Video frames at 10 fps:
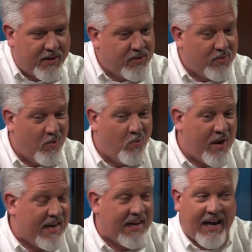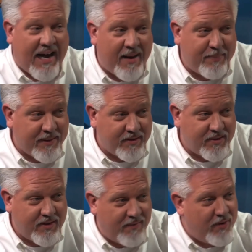Because when it
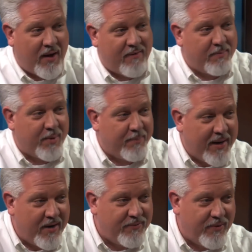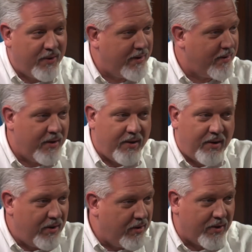happens, if you haven't prepared for it,
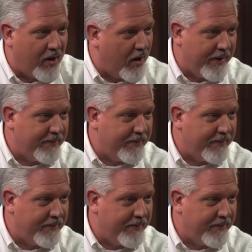you're